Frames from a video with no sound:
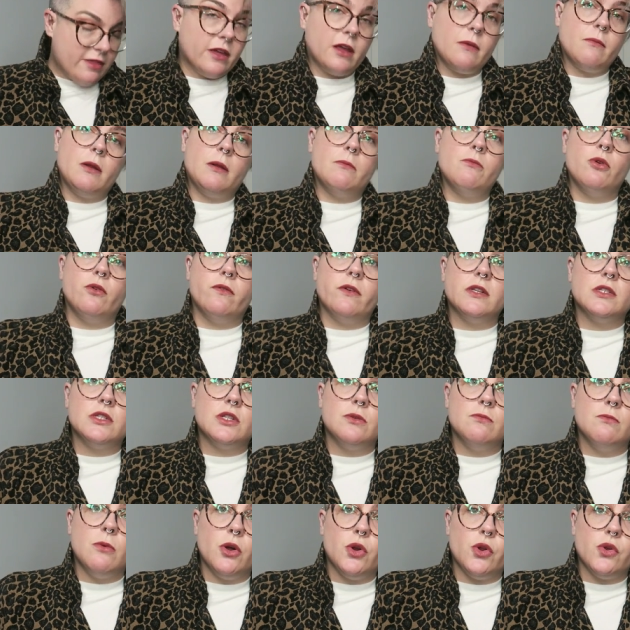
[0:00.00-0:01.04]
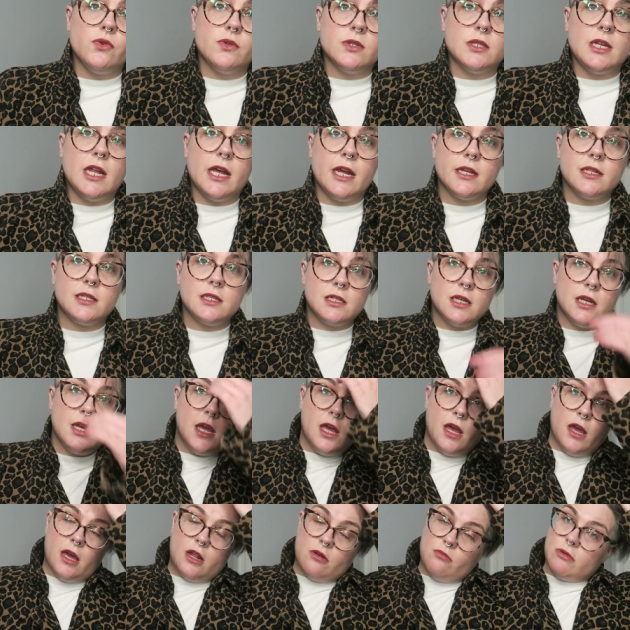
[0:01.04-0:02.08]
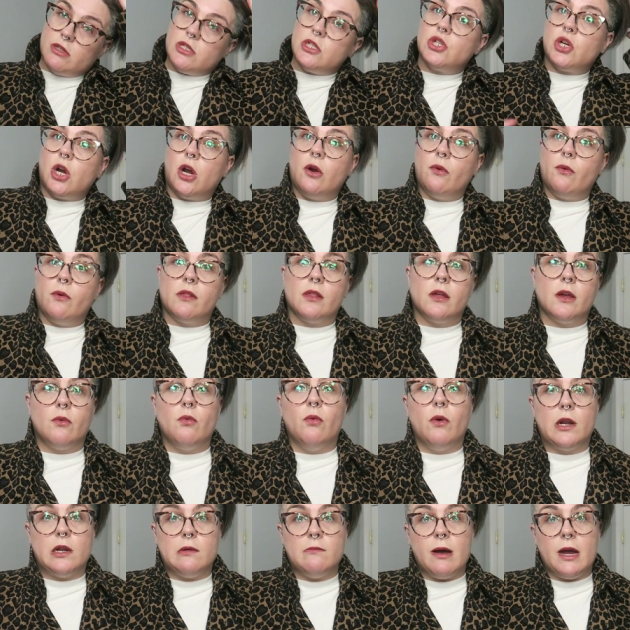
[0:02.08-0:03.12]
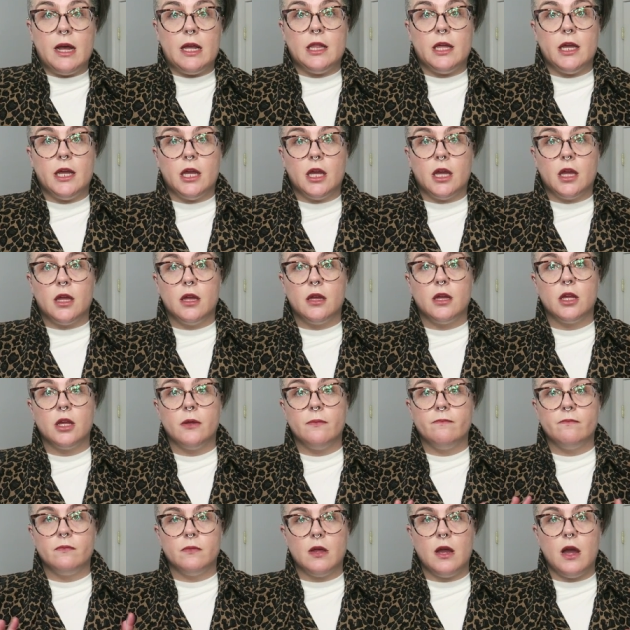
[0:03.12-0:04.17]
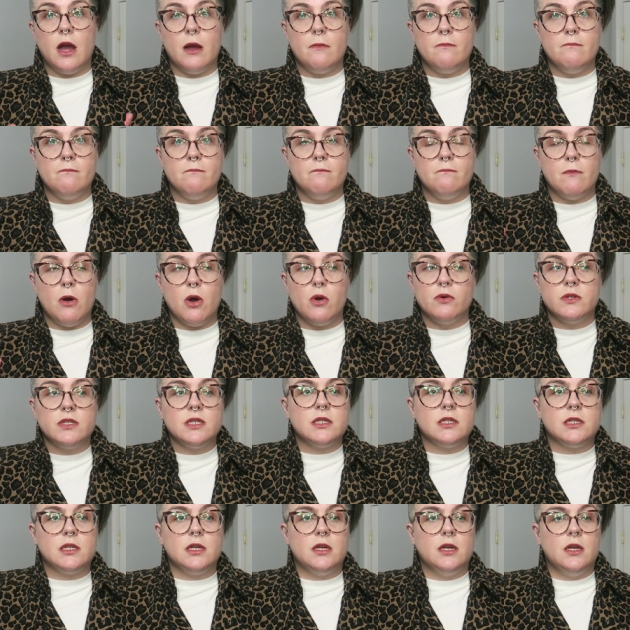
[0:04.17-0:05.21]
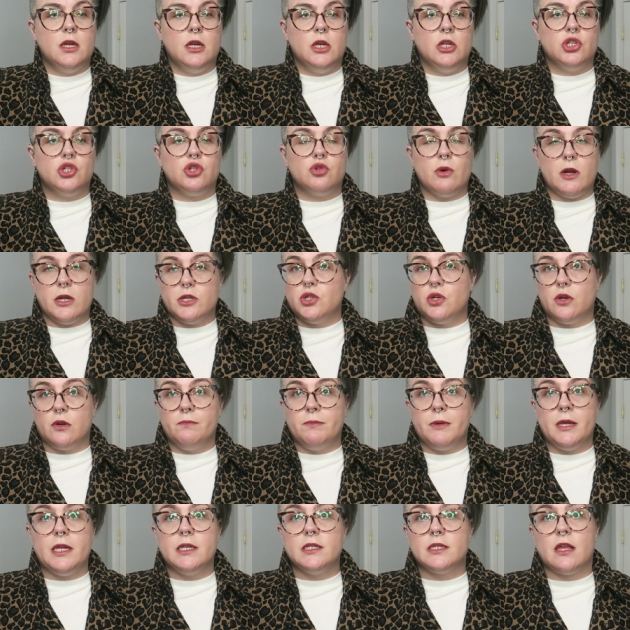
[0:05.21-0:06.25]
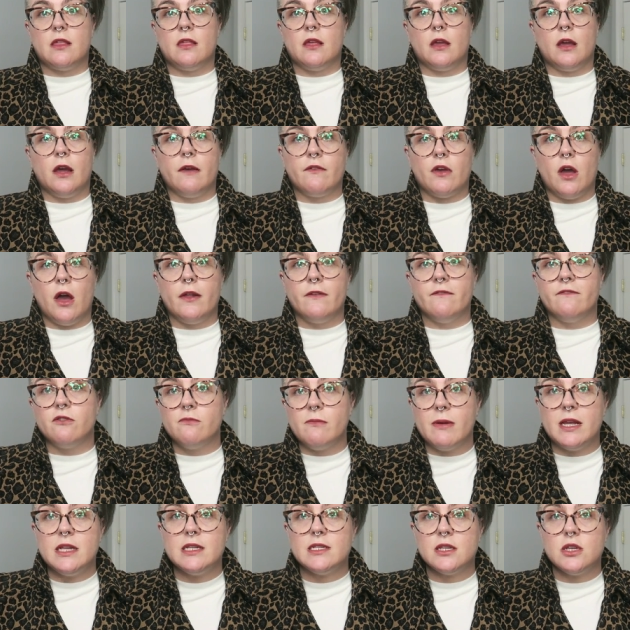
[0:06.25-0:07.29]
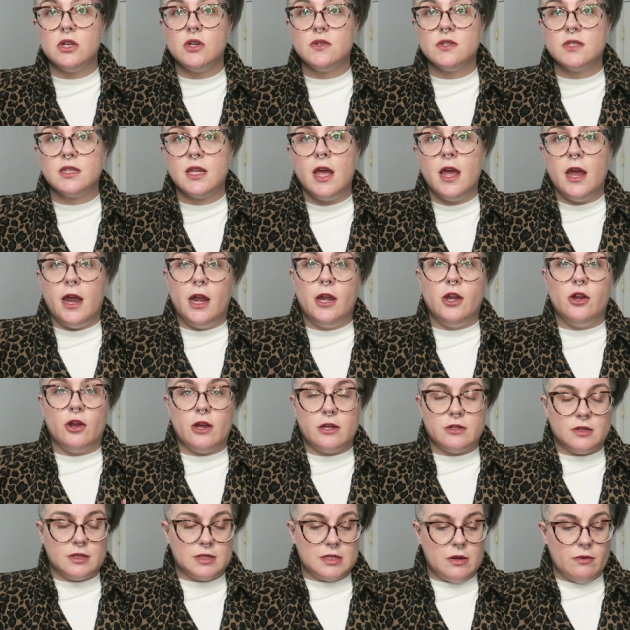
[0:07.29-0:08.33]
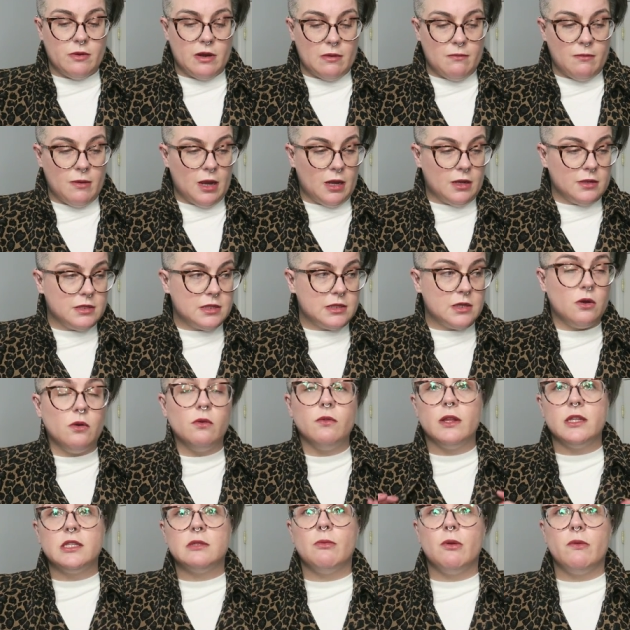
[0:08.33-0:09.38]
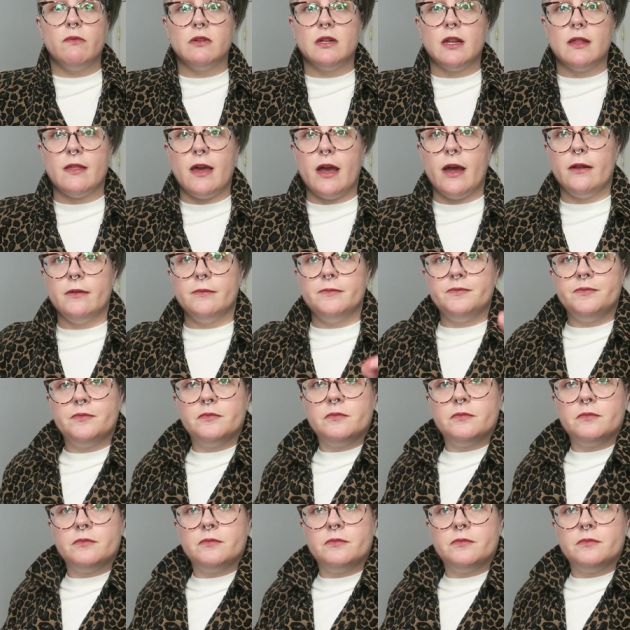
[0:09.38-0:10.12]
I think I'm gonna move into motos next. I'm gonna start with like one of my like, a most treasured piece I think I've gotten from ASOS and you guys will see what I mean. So let's move into that.